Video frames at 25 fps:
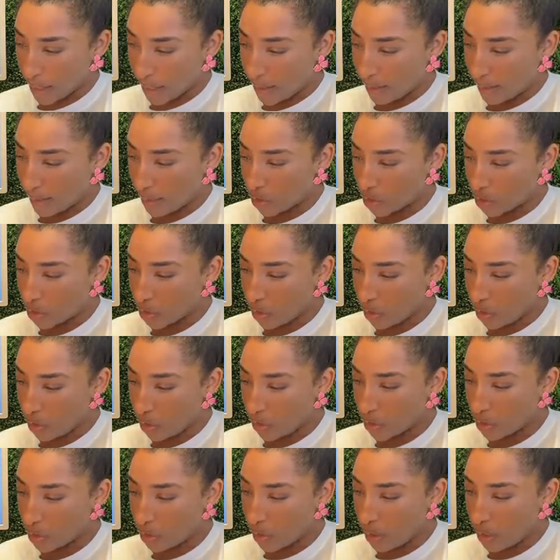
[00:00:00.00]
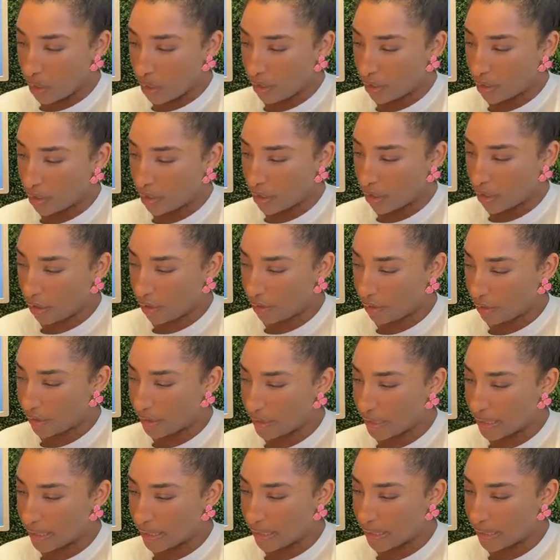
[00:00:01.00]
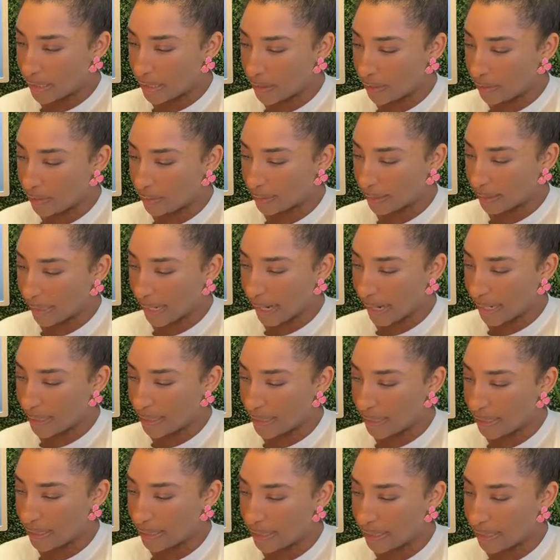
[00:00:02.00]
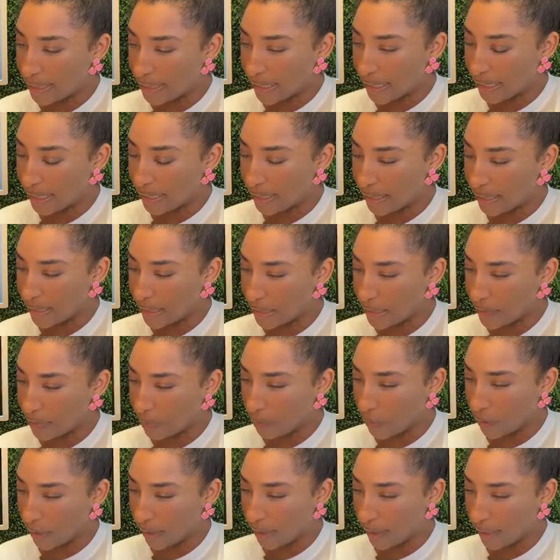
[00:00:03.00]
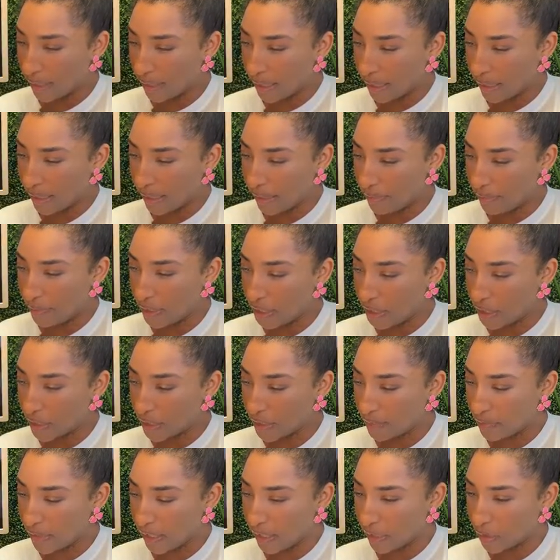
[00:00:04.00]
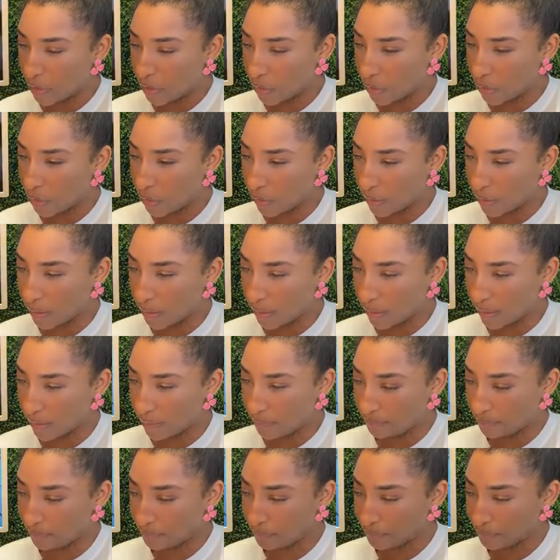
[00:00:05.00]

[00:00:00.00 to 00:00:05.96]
there's also another deal that I did say this morning. Let me just make sure.